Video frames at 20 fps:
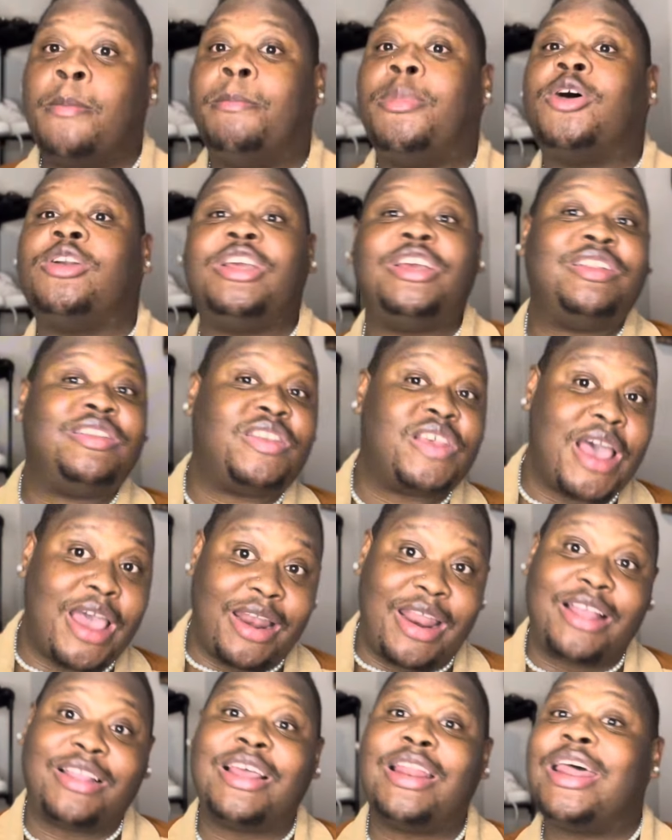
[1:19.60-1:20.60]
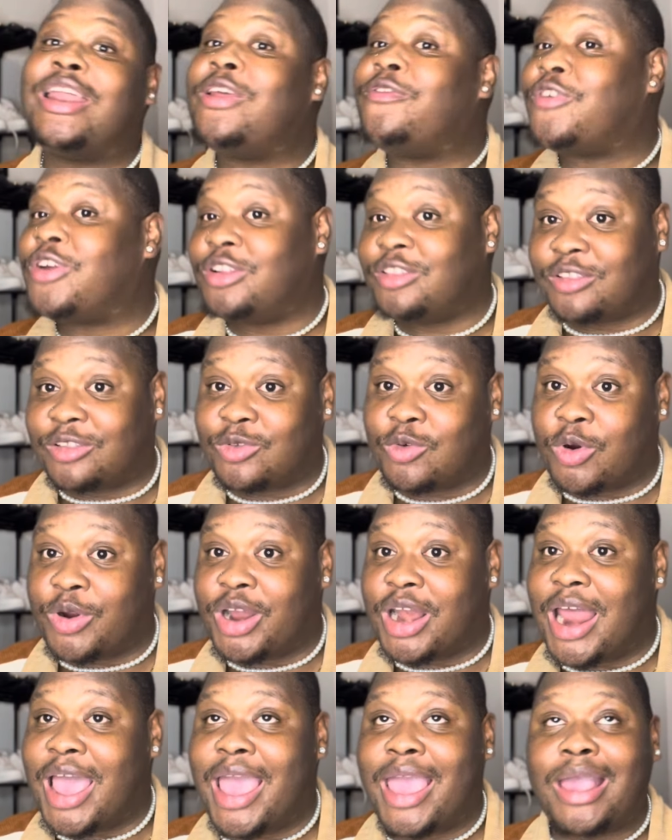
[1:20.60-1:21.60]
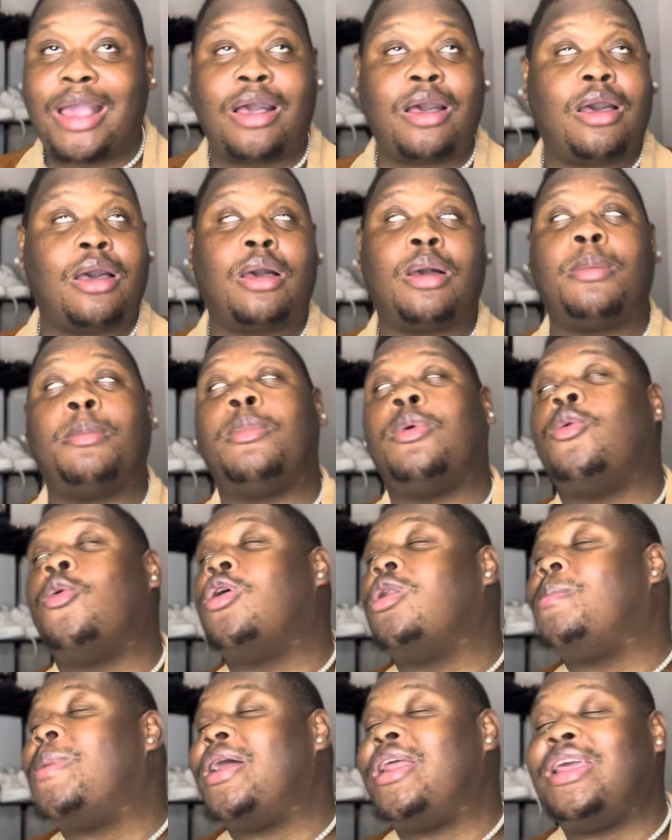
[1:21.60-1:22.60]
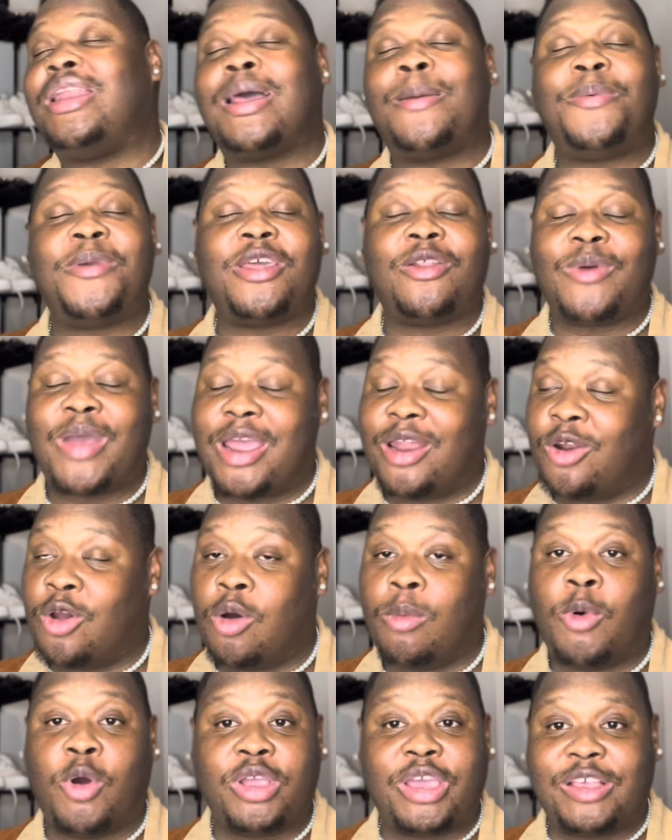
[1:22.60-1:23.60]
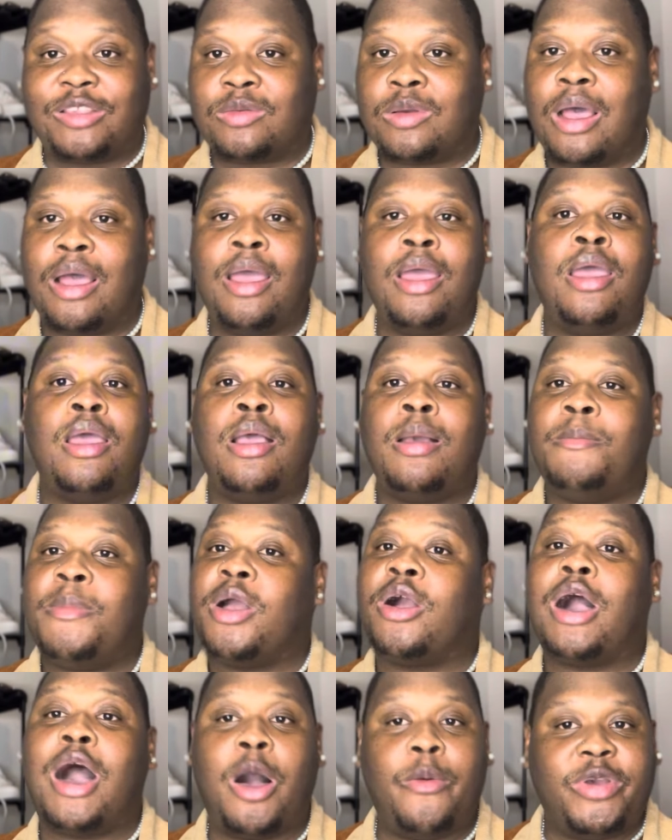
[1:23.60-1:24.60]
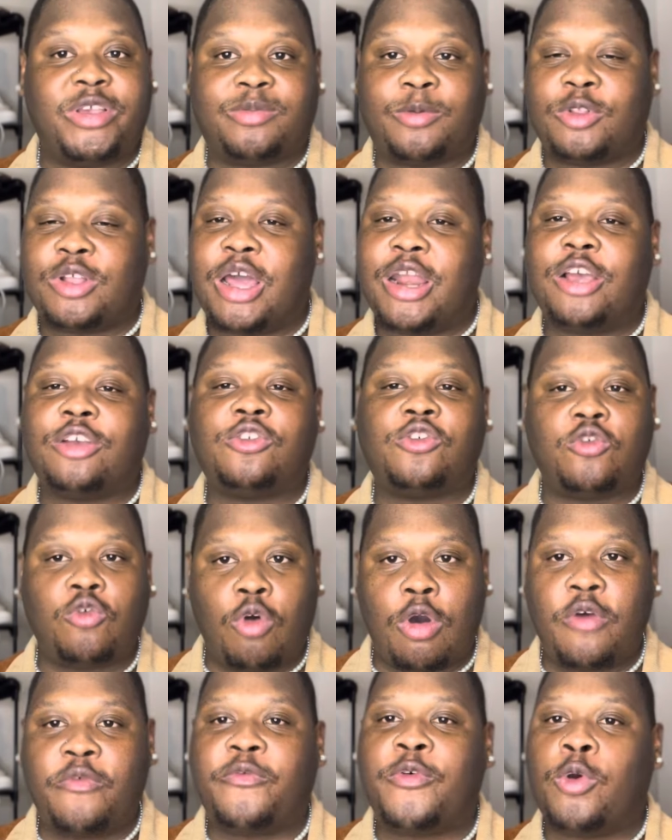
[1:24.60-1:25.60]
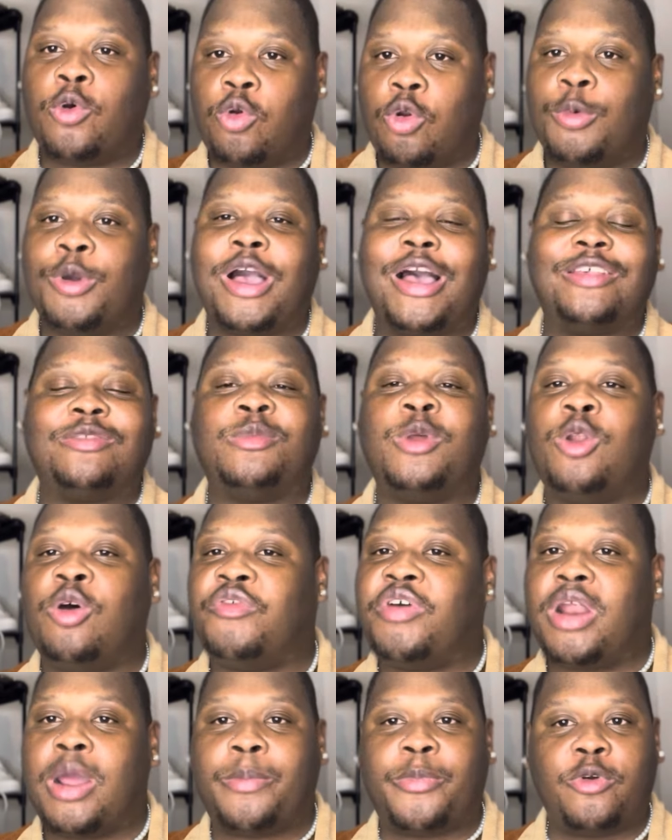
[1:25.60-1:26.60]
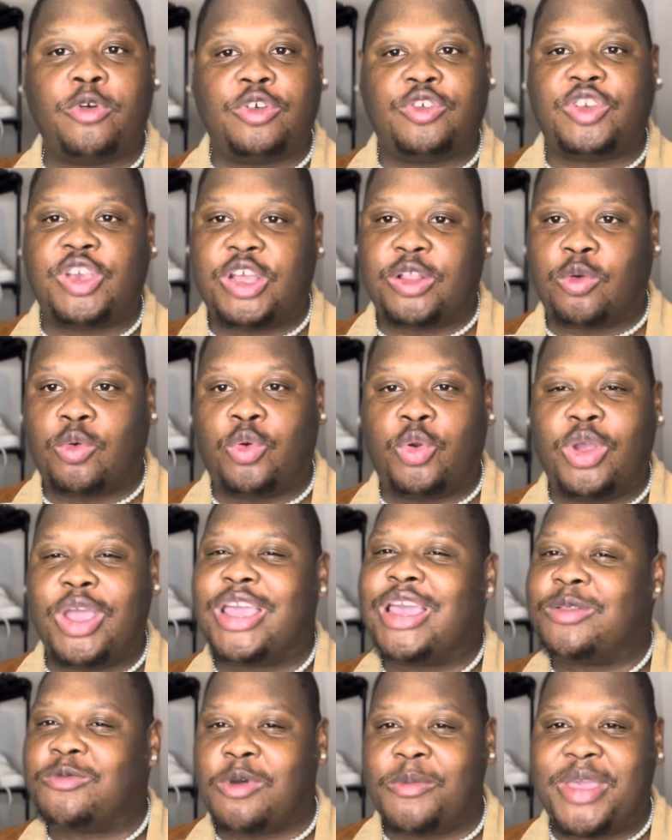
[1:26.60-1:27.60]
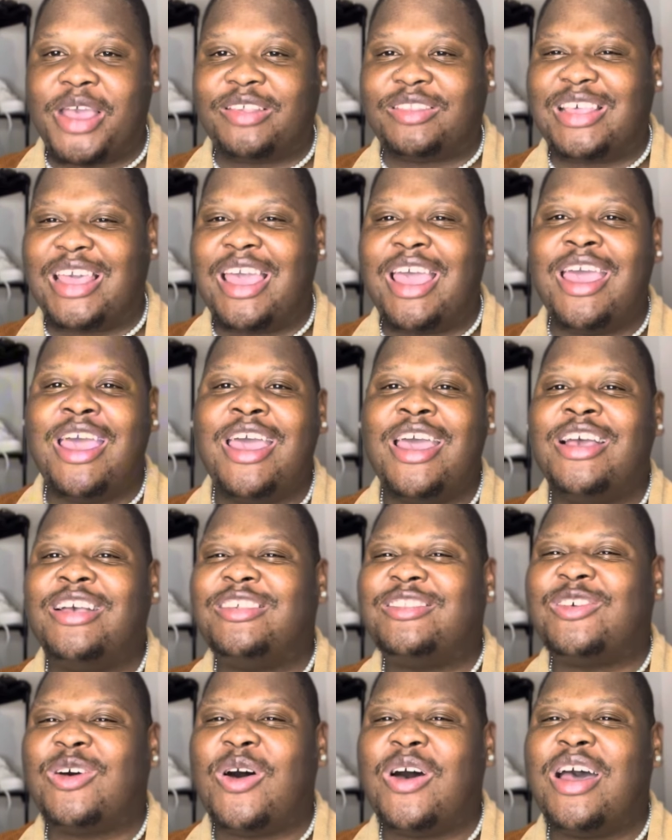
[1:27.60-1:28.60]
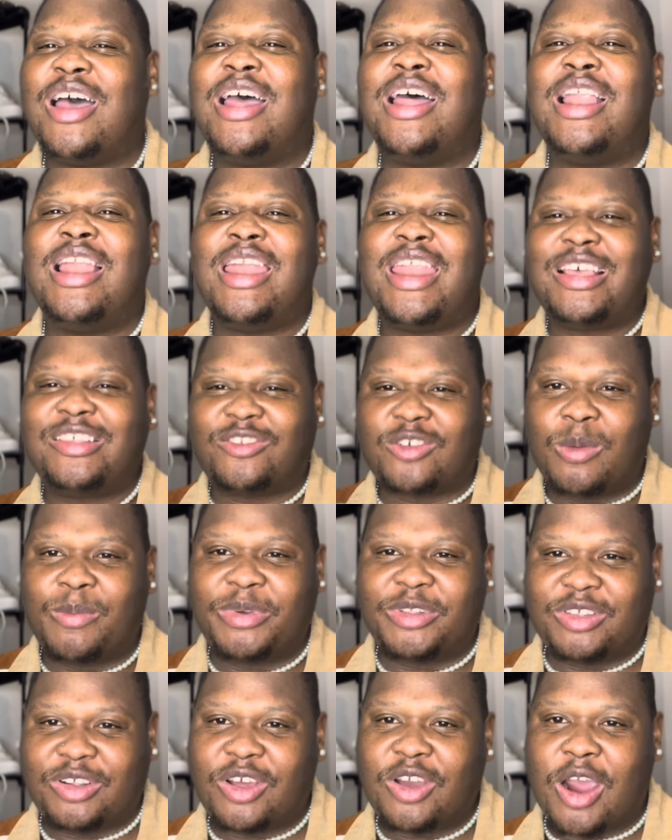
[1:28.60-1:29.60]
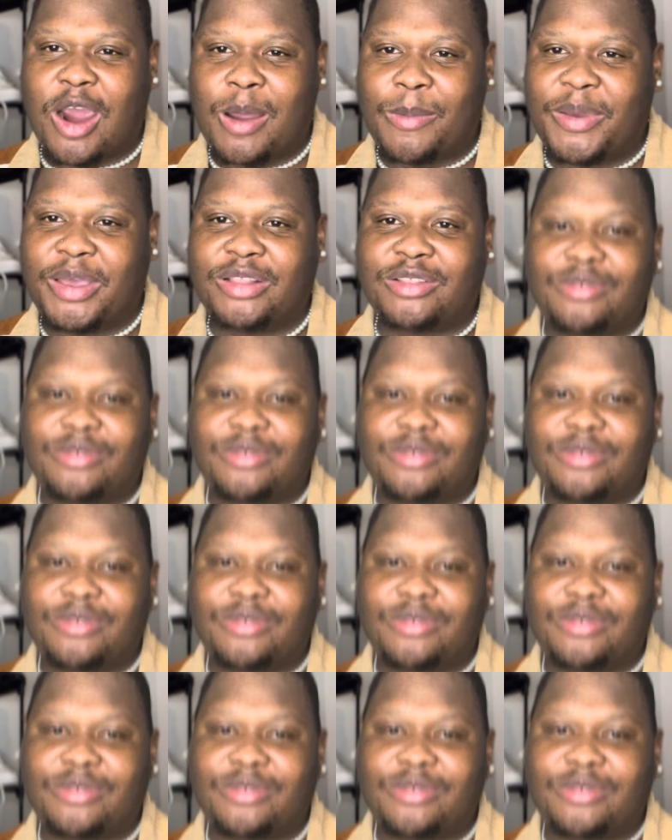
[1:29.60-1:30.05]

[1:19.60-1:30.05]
but inside I tell a different story. Like my whole body in a pain right now, but guess what? Me will always put on a show for Uno because me love and appreciate Uno. You get what me I say? So, let's jump into the carpet.